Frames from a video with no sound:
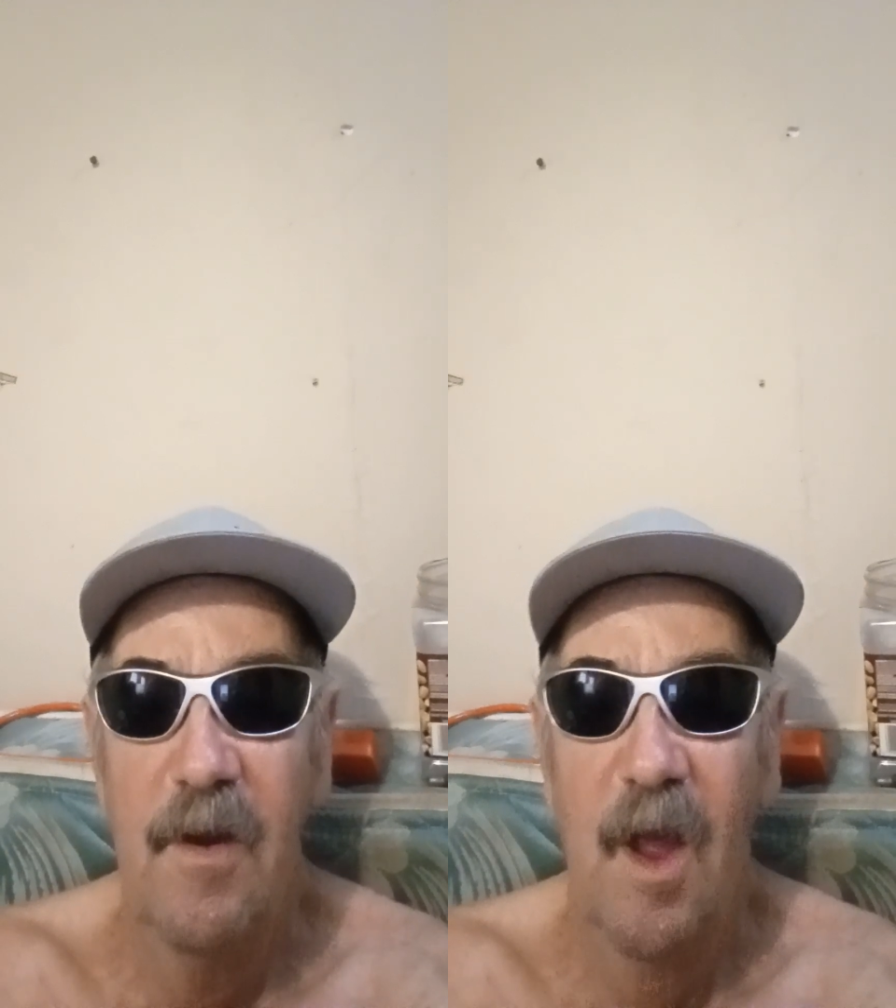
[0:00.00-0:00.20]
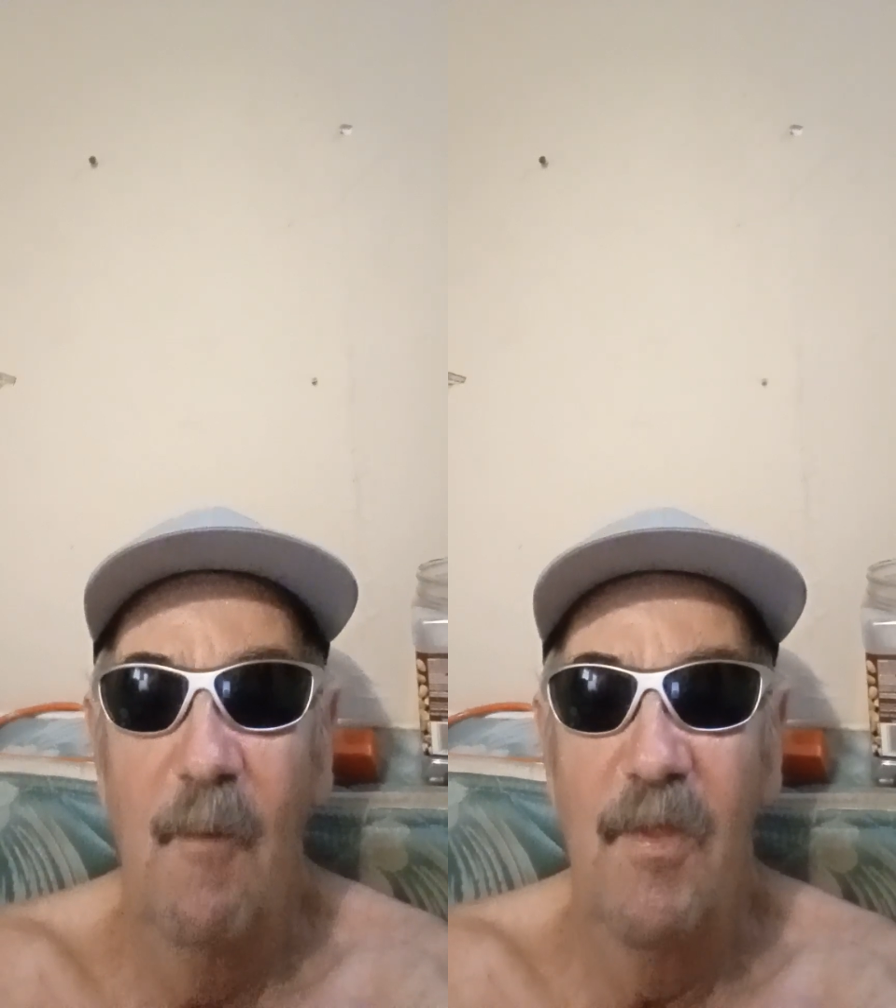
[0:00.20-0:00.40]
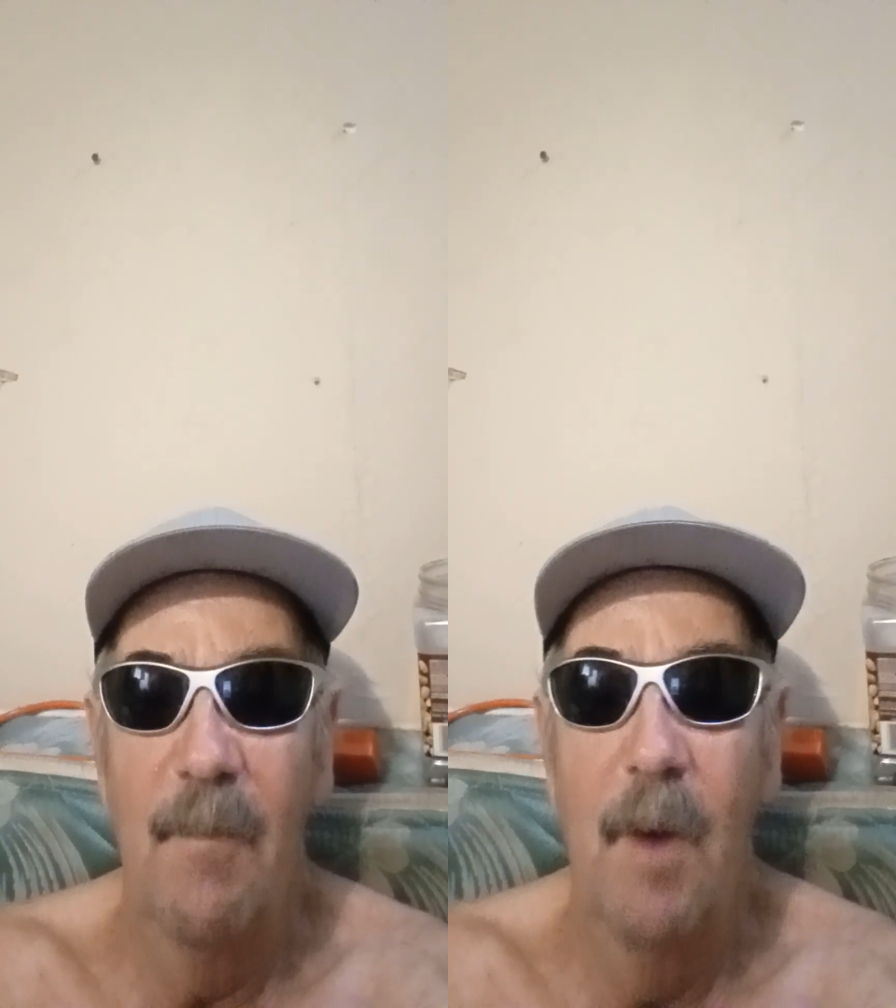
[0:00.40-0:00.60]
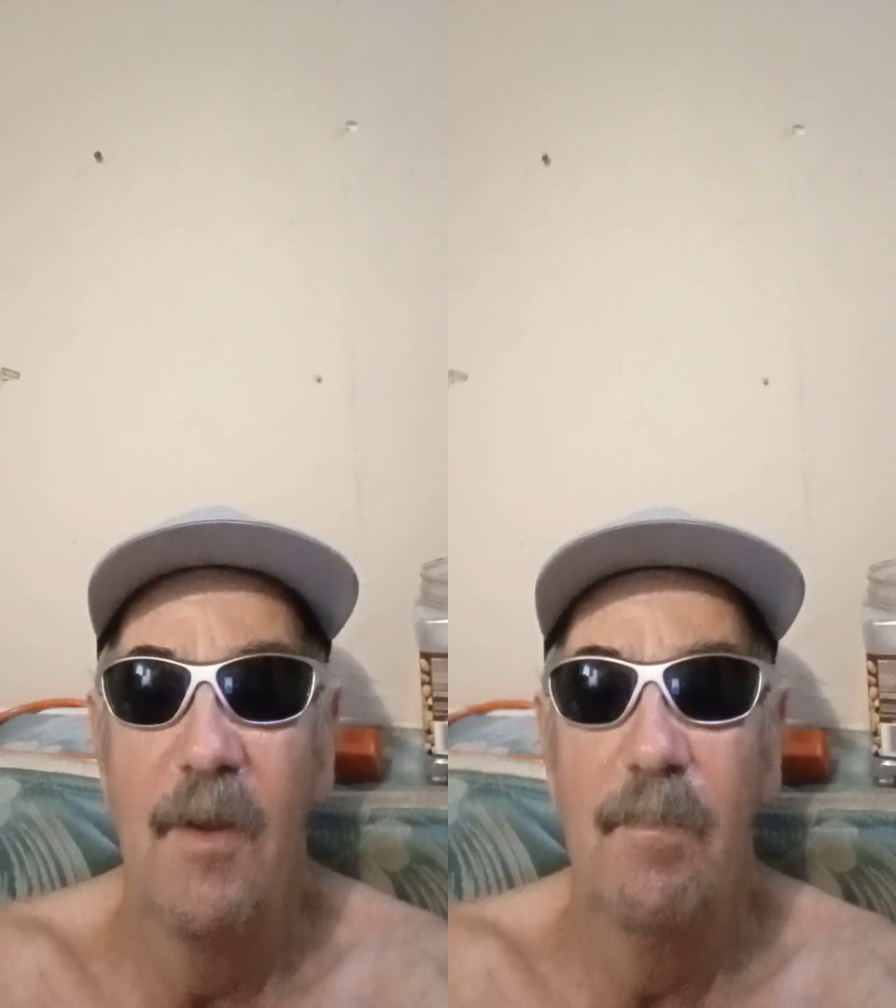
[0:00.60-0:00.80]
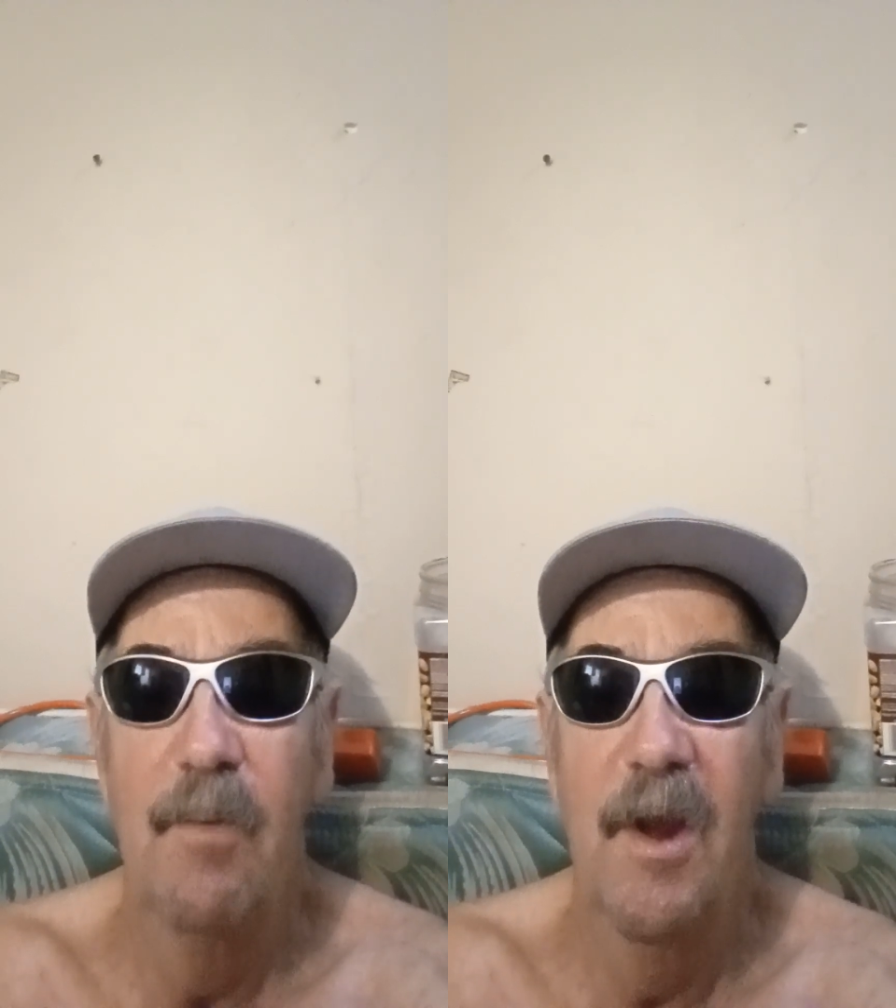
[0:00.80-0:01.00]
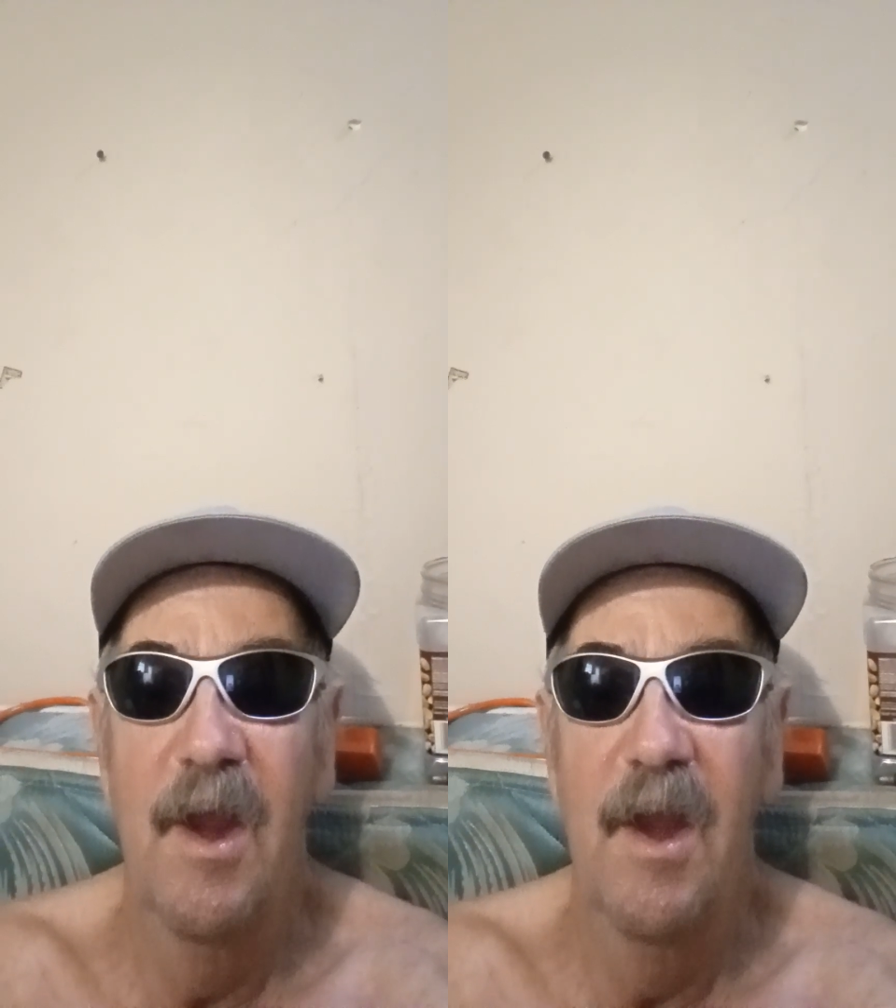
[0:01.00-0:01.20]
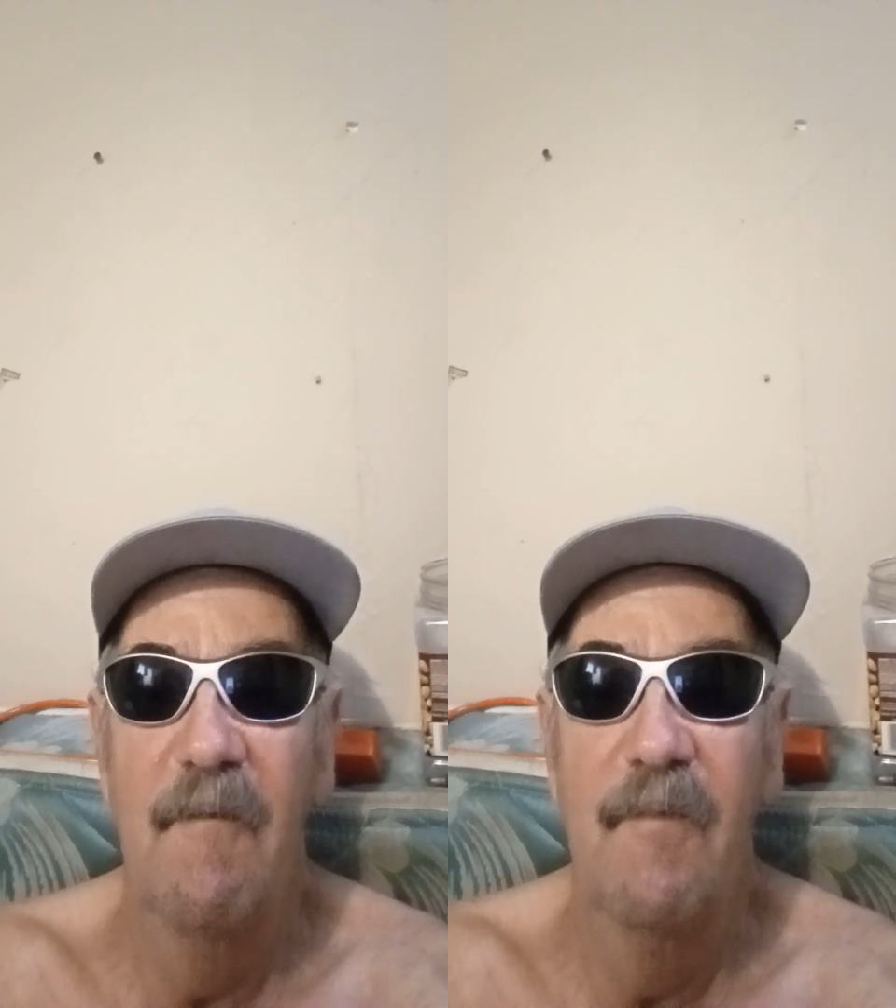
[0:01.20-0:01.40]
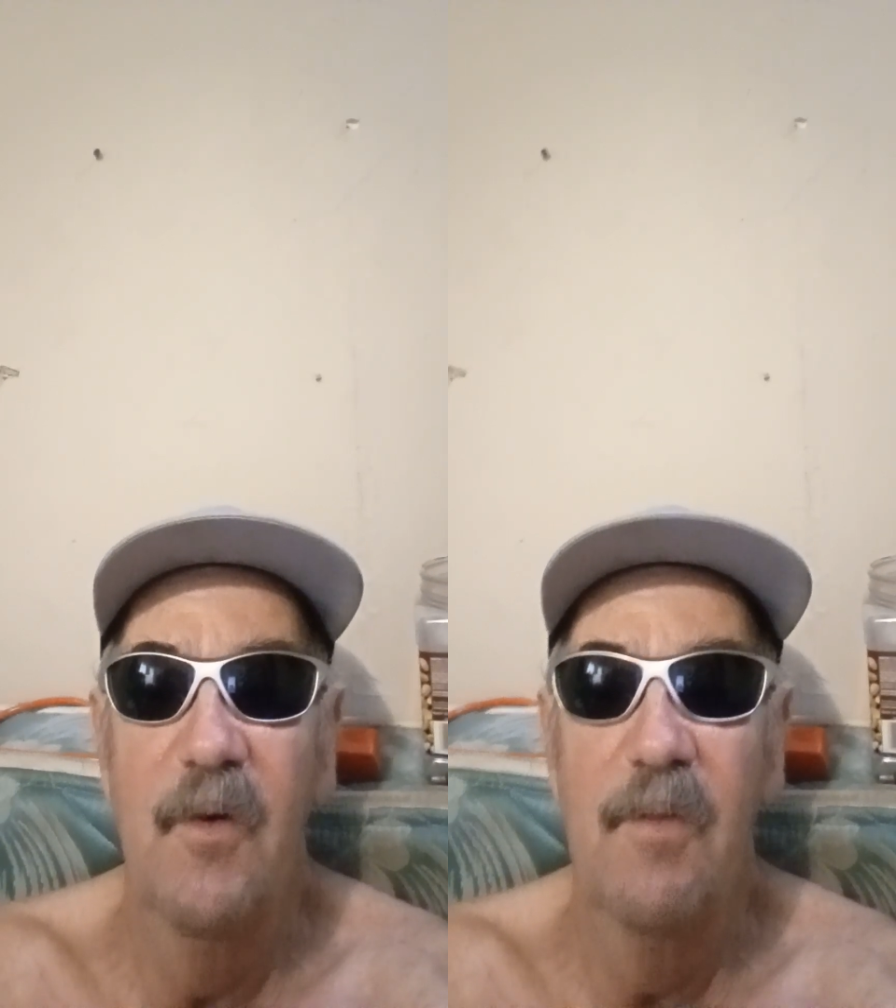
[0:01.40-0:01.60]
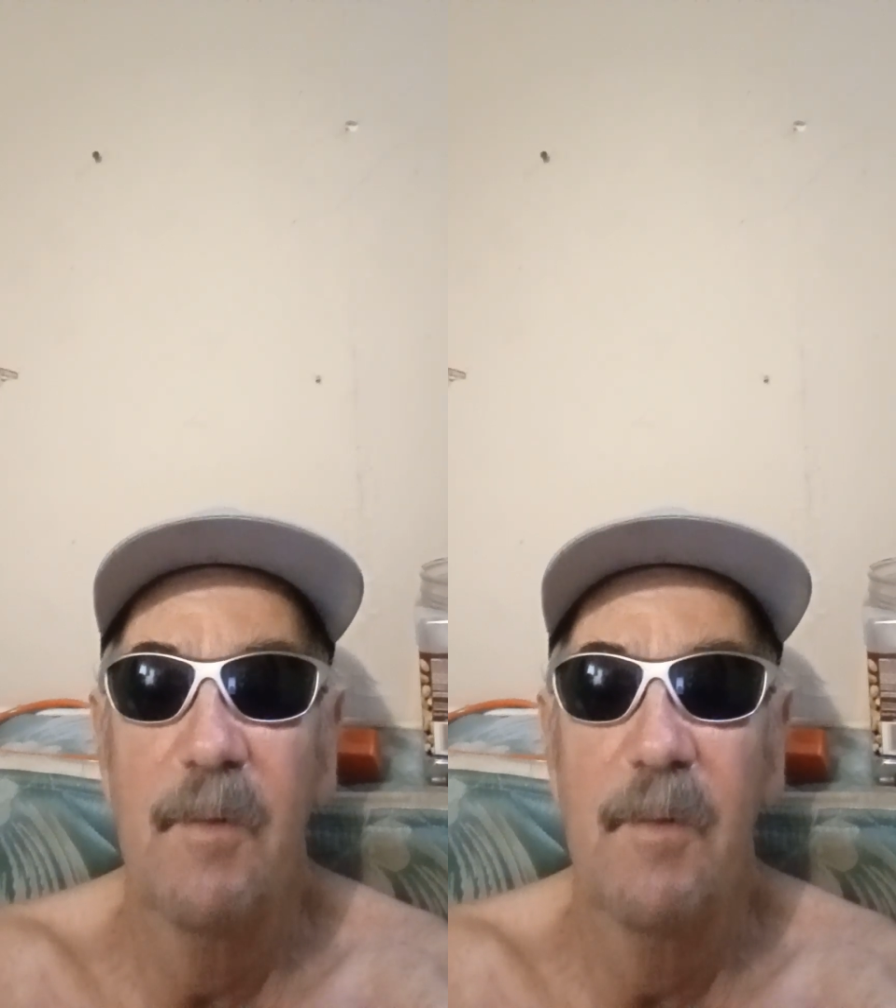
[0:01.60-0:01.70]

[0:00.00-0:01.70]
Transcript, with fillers: Otherwise, I probably just plug in headphones.